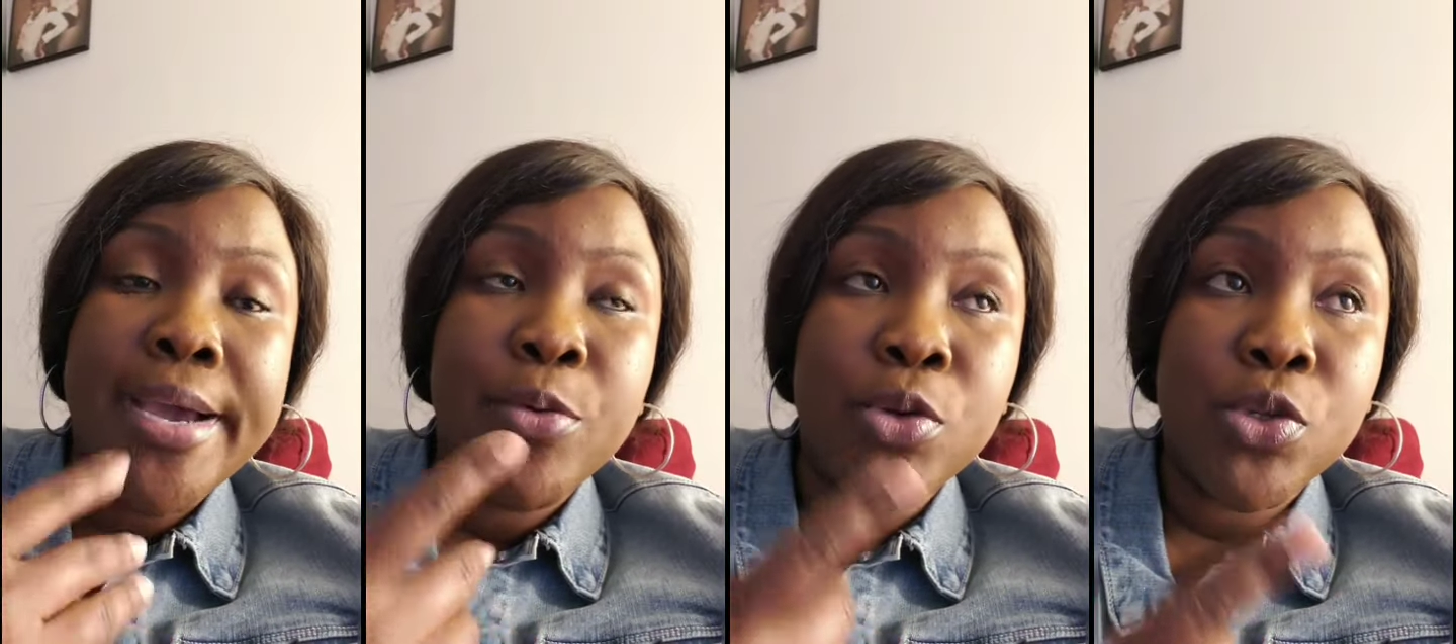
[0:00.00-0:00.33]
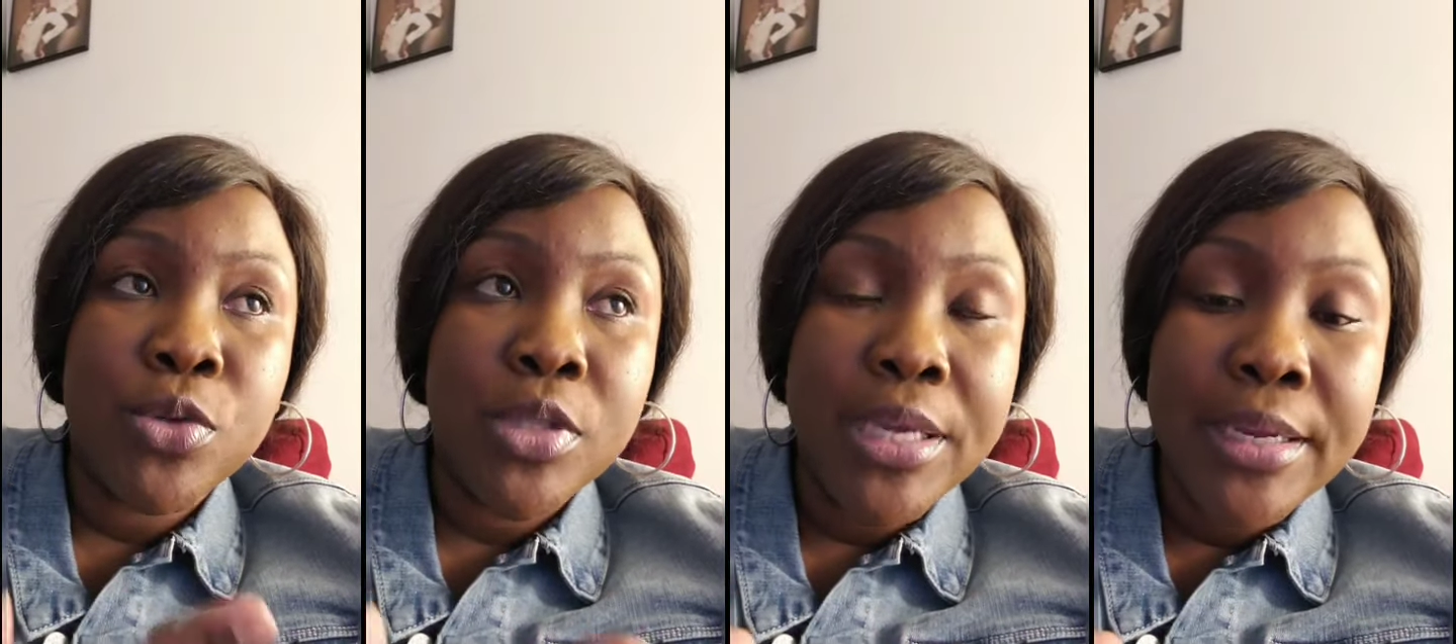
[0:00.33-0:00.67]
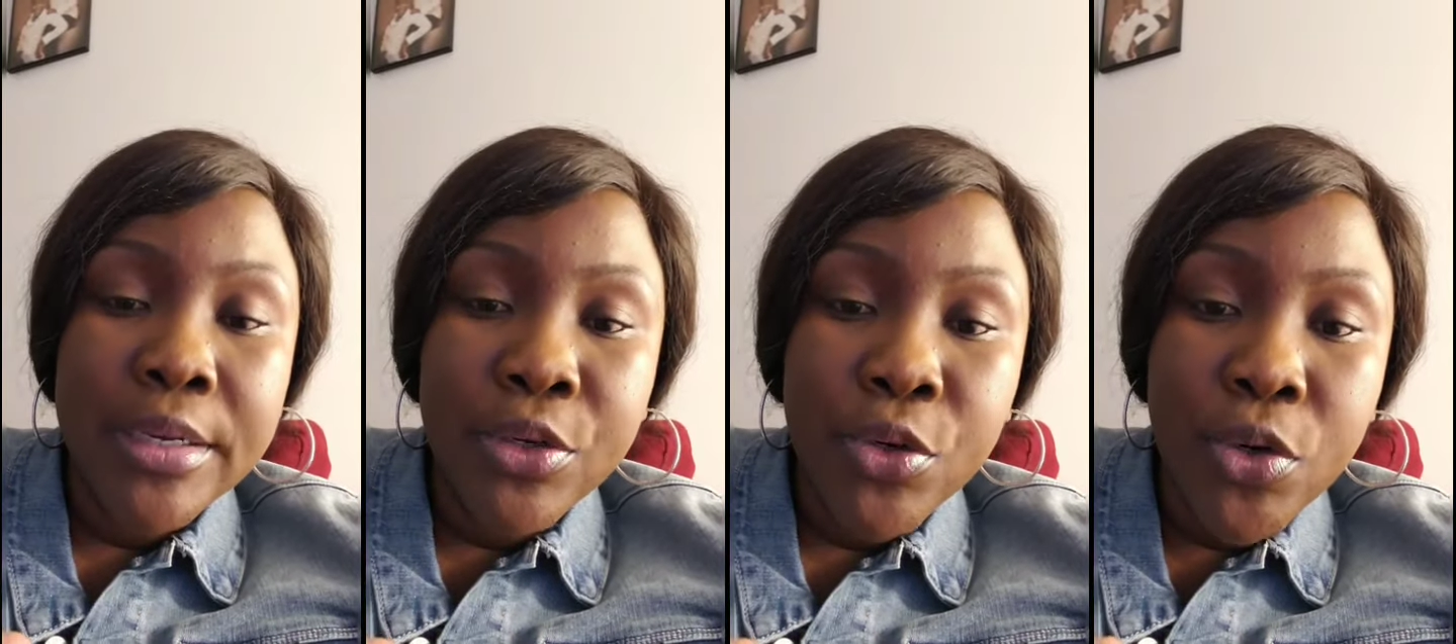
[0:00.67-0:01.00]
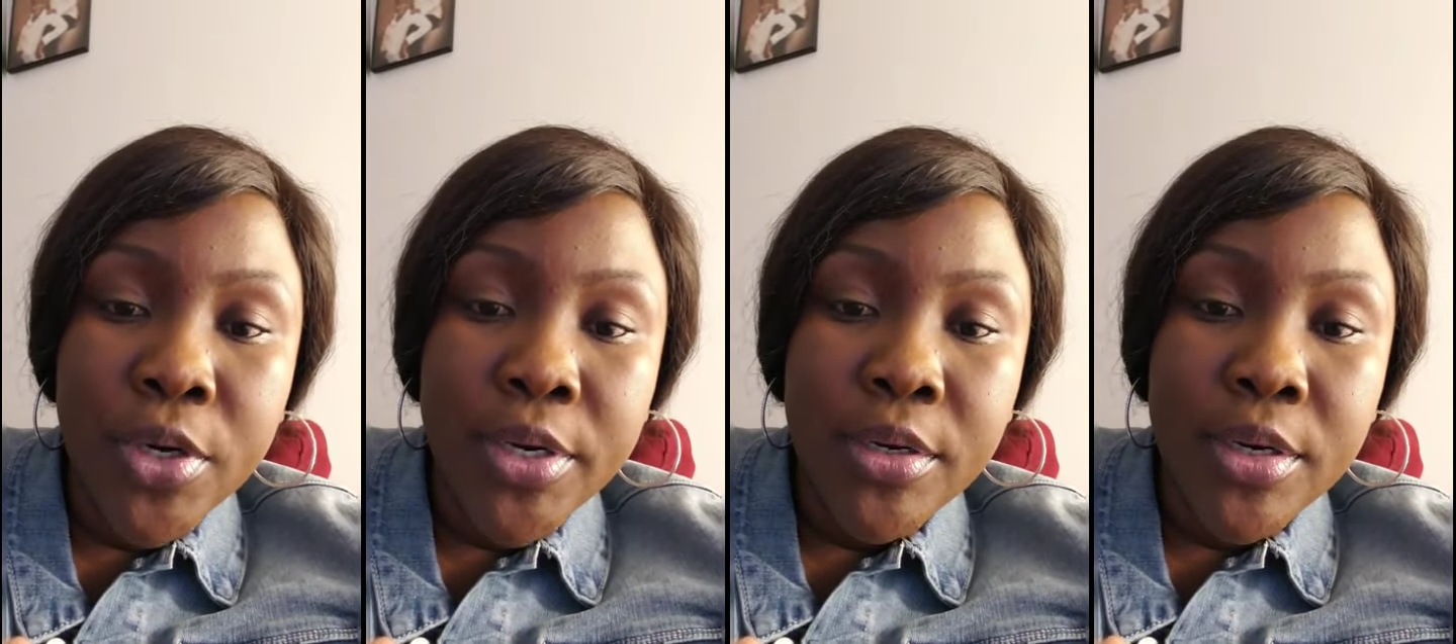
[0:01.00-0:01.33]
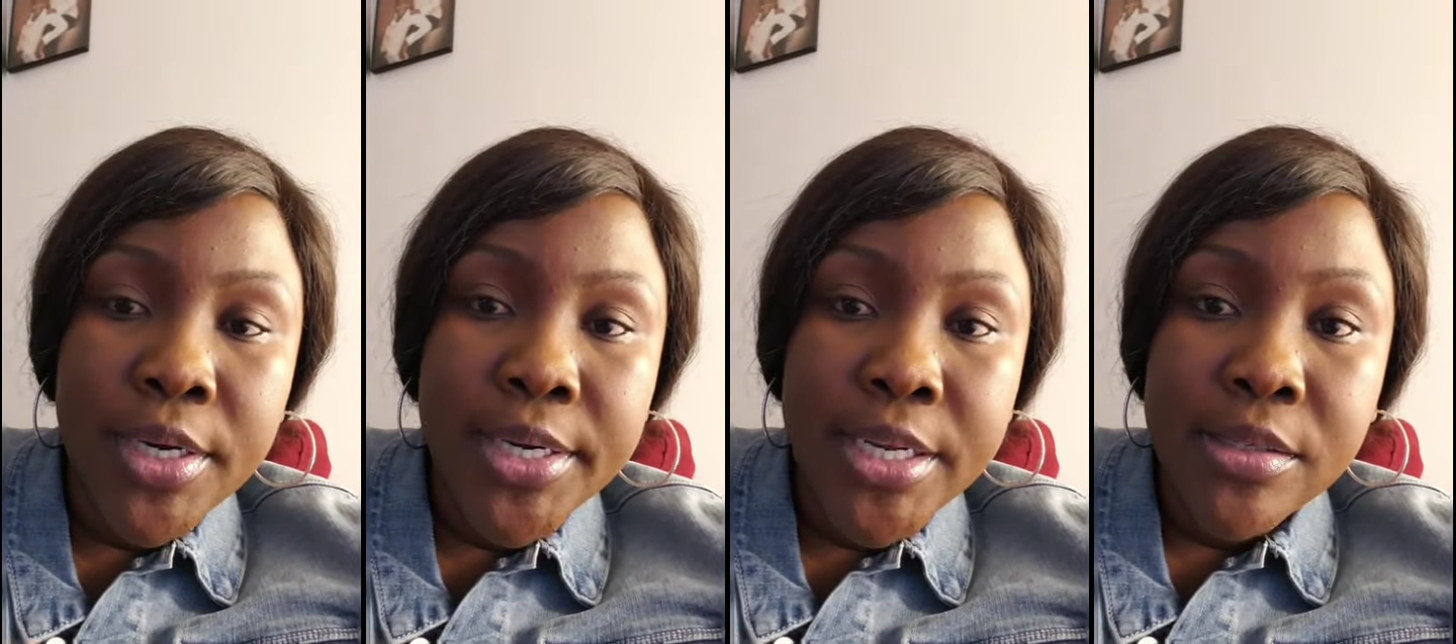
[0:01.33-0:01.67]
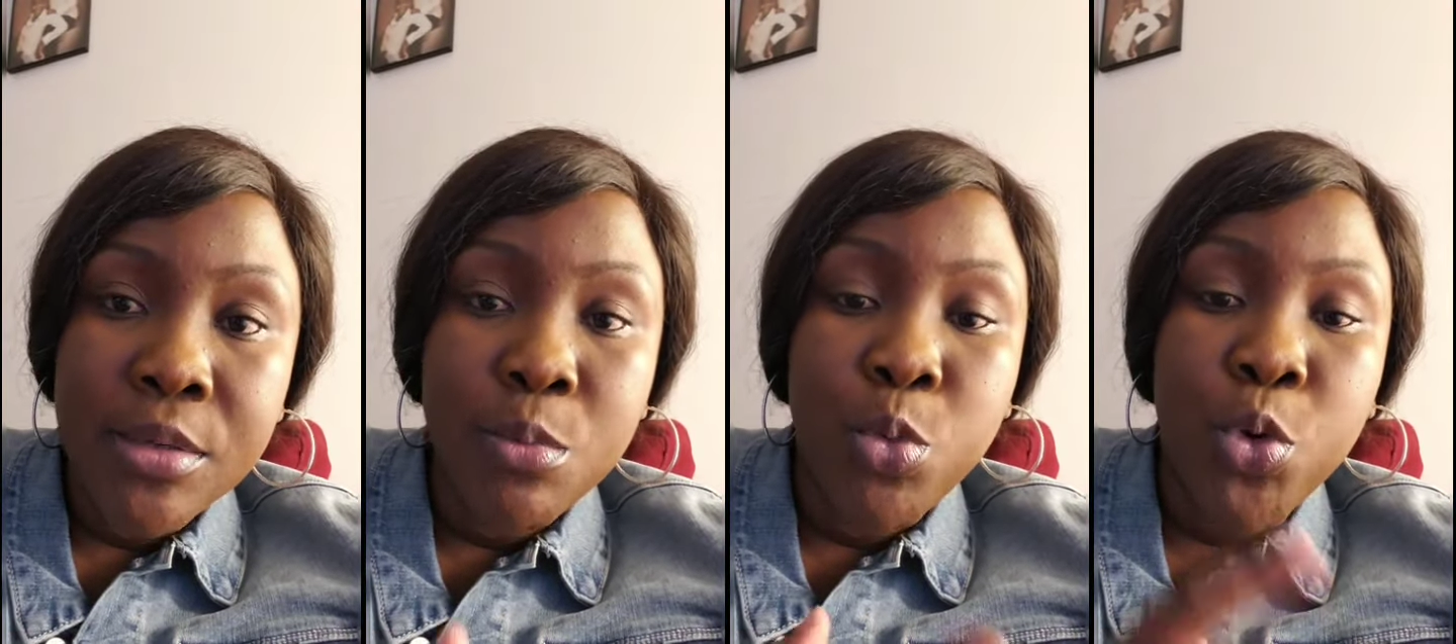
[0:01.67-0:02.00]
I was with Illinois
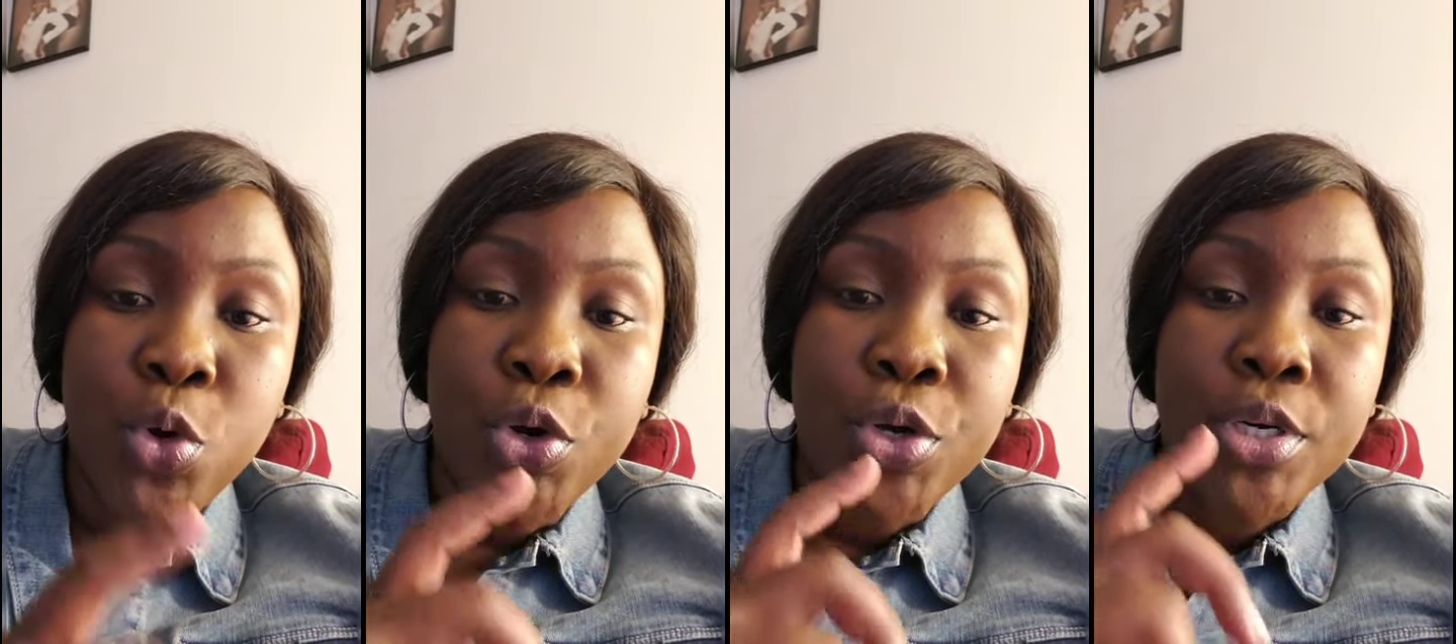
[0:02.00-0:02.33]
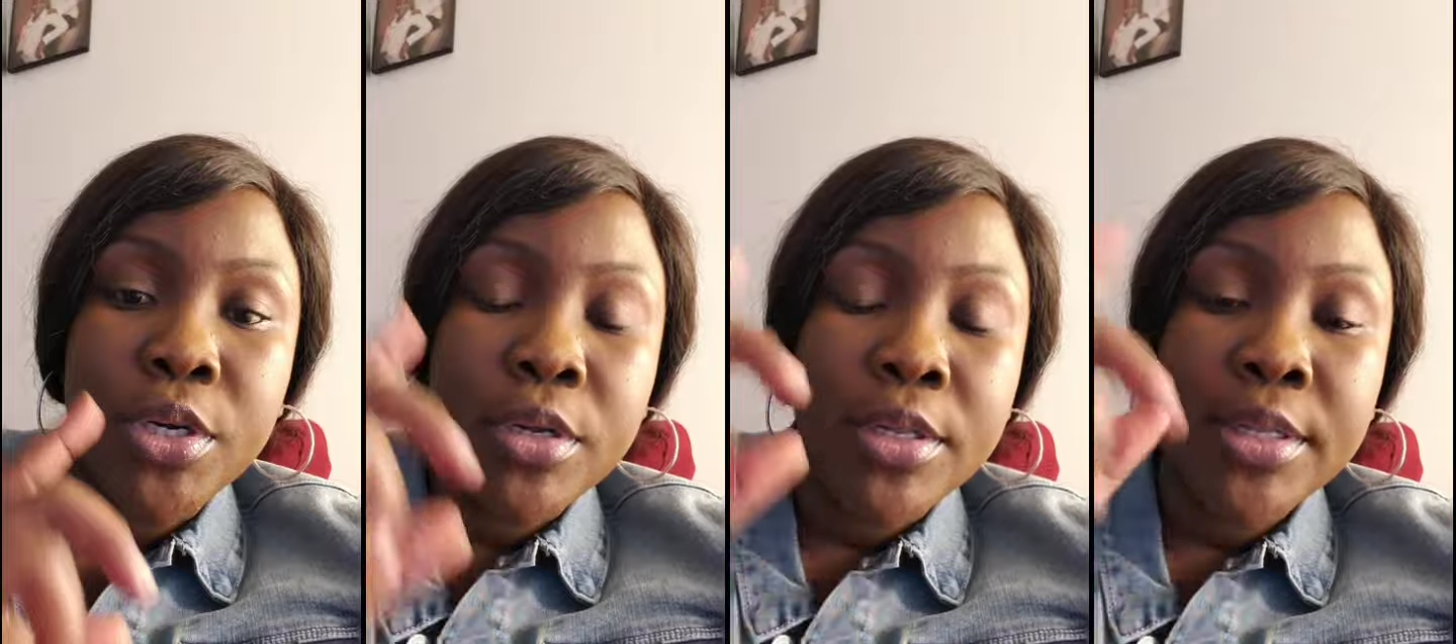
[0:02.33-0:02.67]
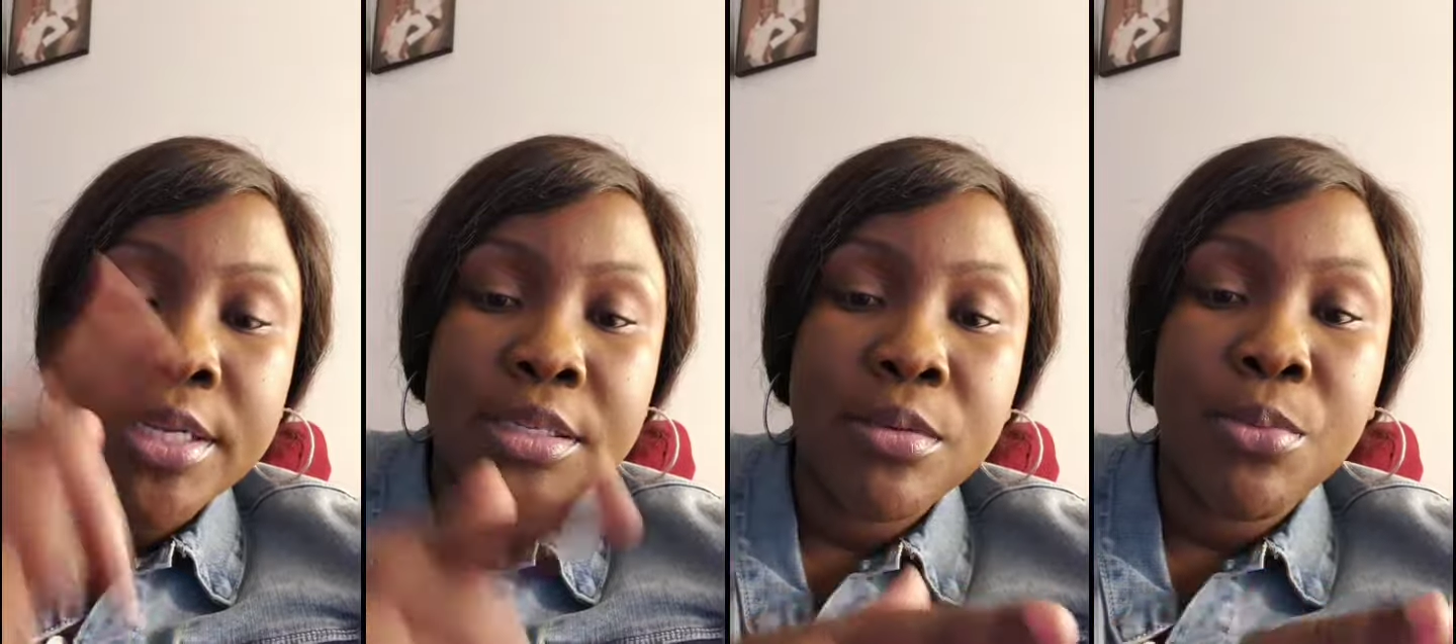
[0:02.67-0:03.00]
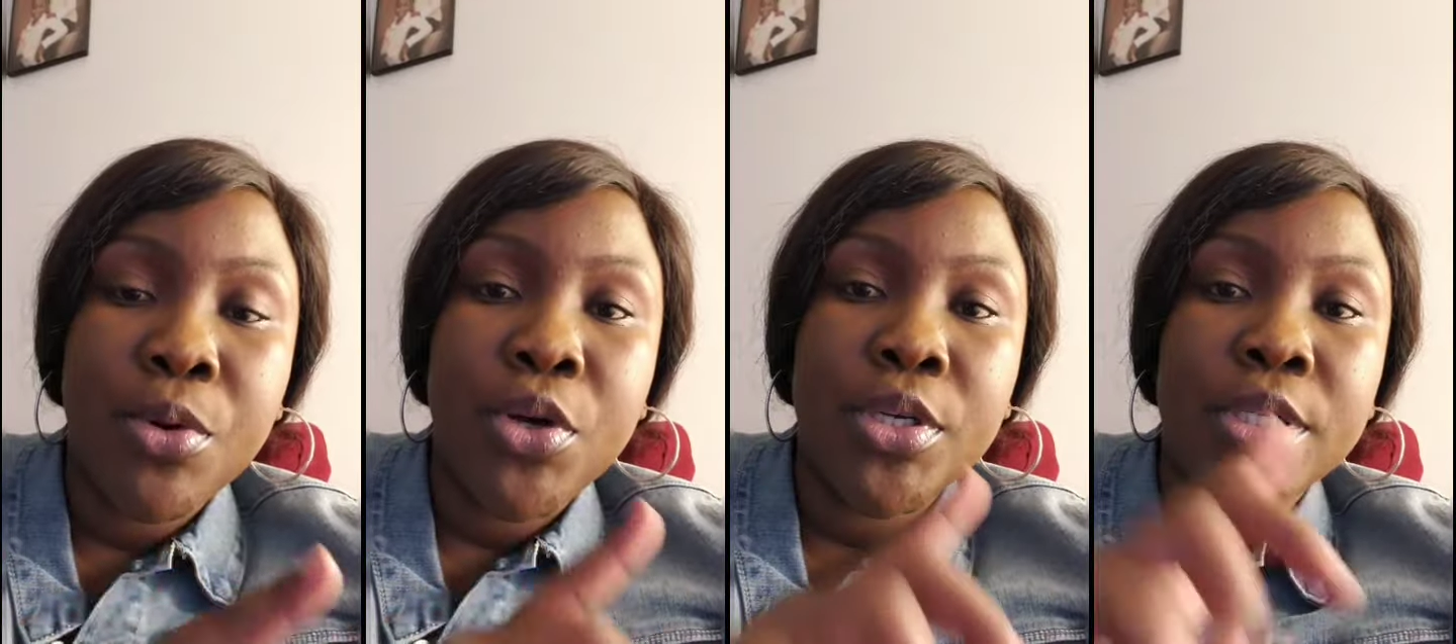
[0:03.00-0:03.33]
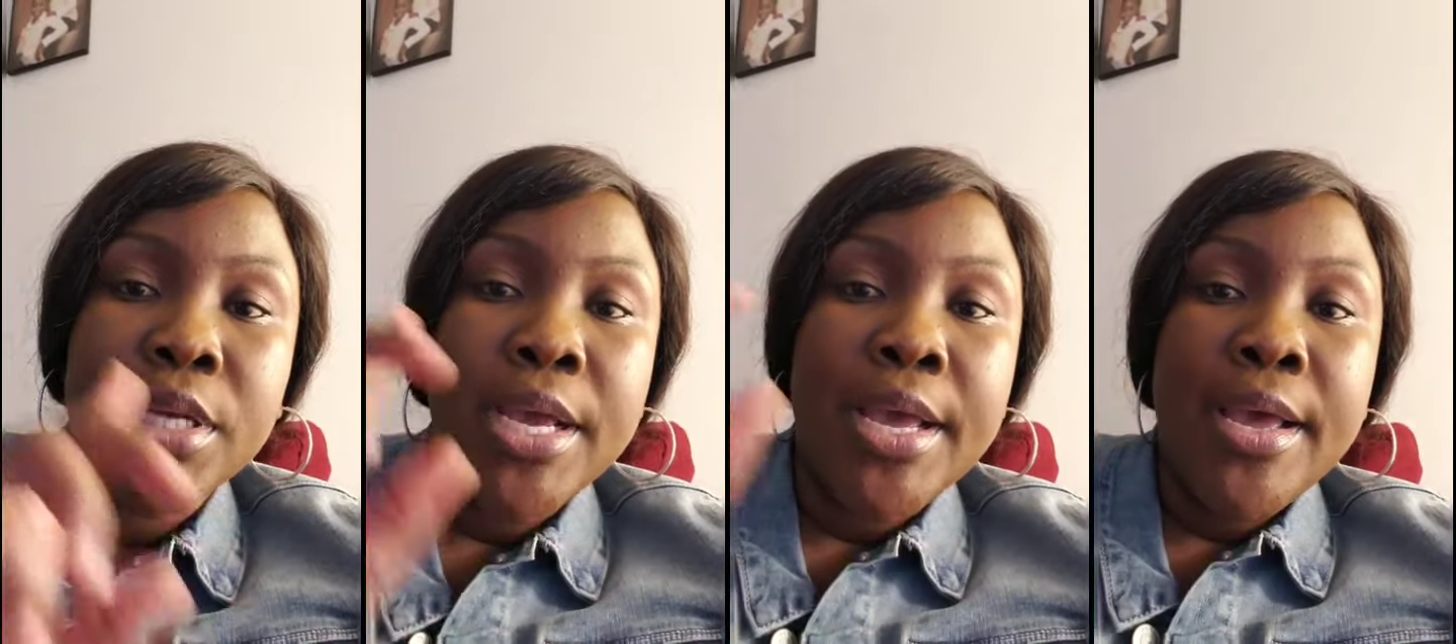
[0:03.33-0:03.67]
nursing board.